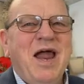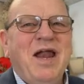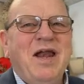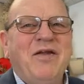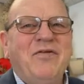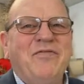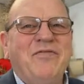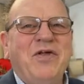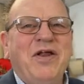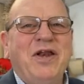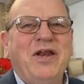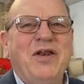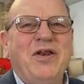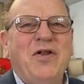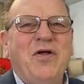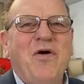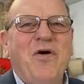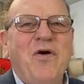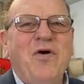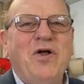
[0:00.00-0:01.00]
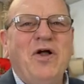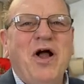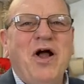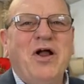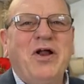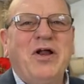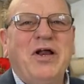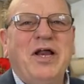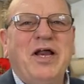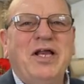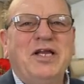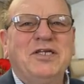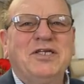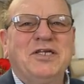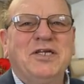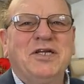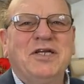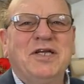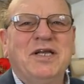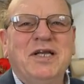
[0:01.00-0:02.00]
and offended the whole
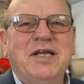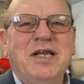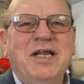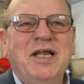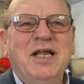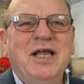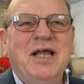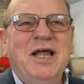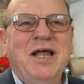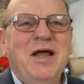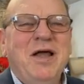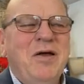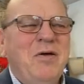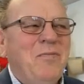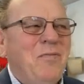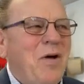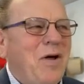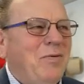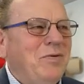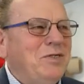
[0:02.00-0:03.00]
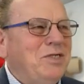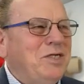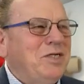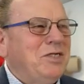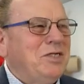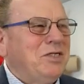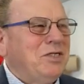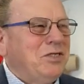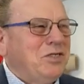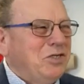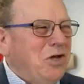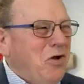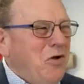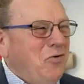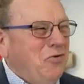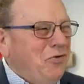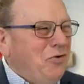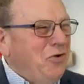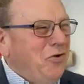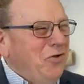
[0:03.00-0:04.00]
congregation. Bible says,
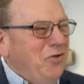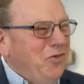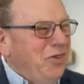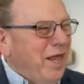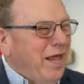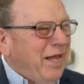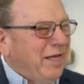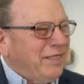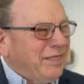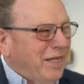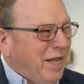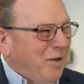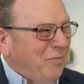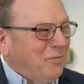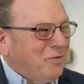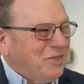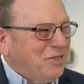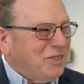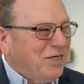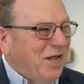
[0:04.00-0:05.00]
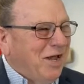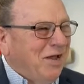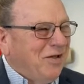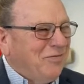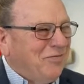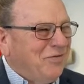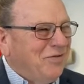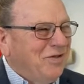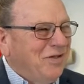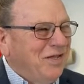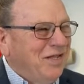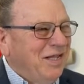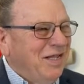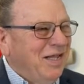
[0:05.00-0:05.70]
don't do that type of stuff.